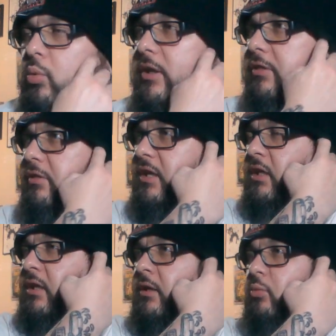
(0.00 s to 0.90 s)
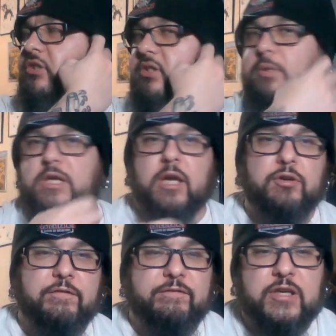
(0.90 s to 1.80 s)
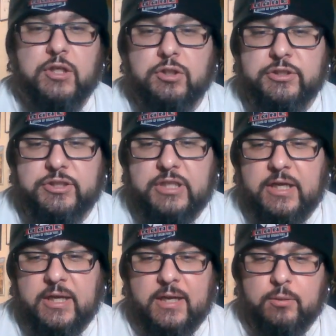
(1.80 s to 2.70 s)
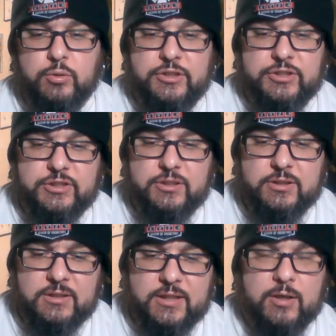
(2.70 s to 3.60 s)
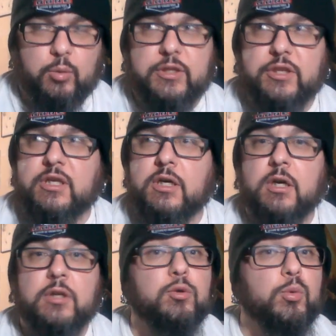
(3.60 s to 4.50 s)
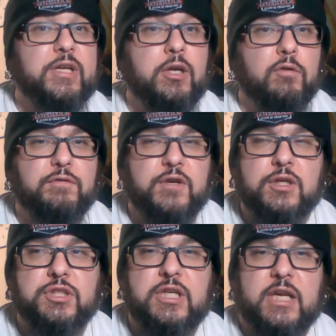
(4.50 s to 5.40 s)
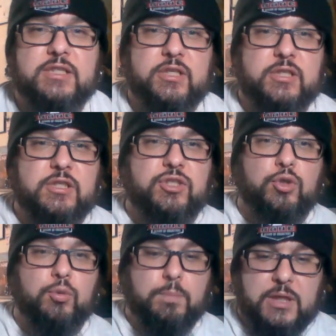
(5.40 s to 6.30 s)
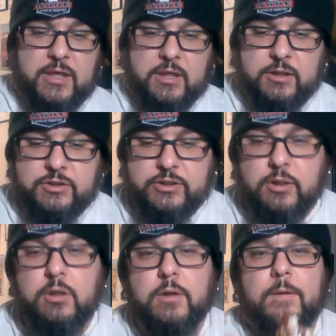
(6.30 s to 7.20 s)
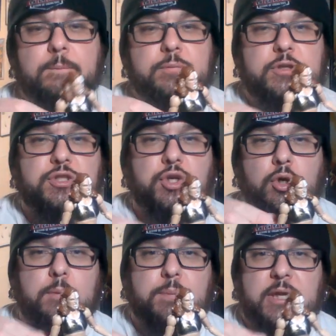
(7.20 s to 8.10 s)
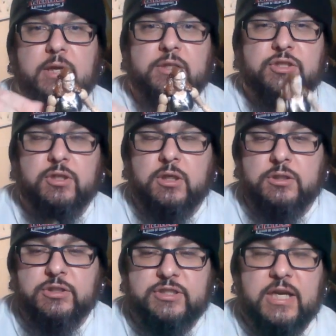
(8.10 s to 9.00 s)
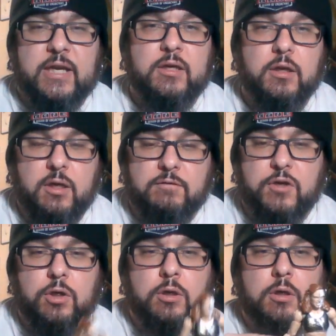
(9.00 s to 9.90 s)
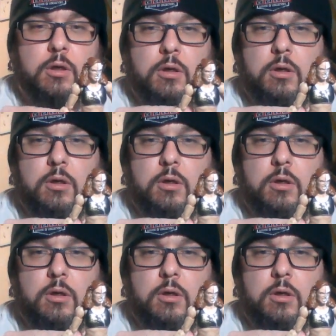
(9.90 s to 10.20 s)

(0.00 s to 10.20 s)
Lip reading: With some of the other figures, I was like with the Riho figure, she has like these two platings, skirt platings along the side of her